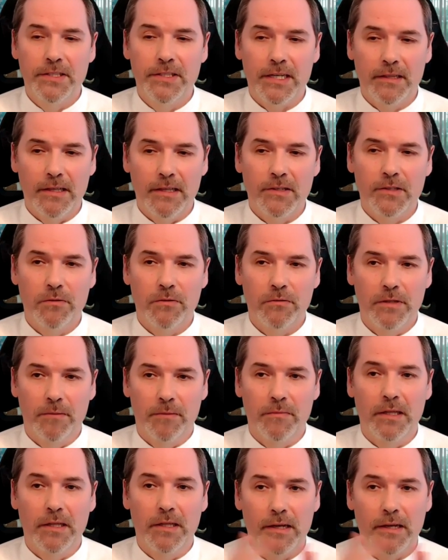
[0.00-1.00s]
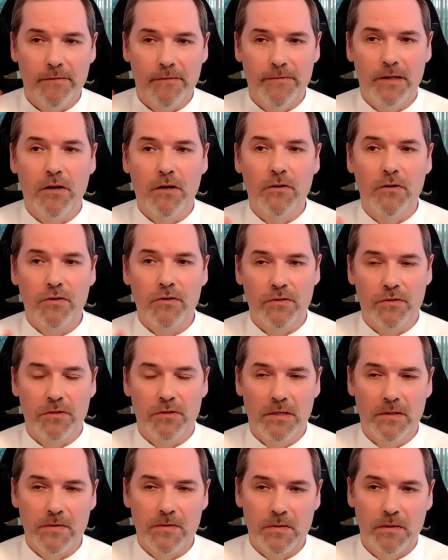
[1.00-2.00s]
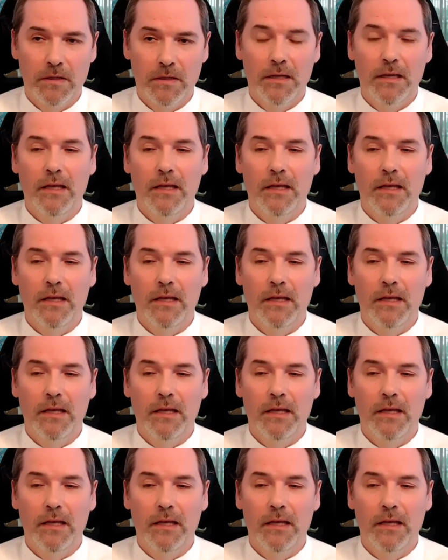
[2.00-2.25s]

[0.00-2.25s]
attached to them, that they have consciousness.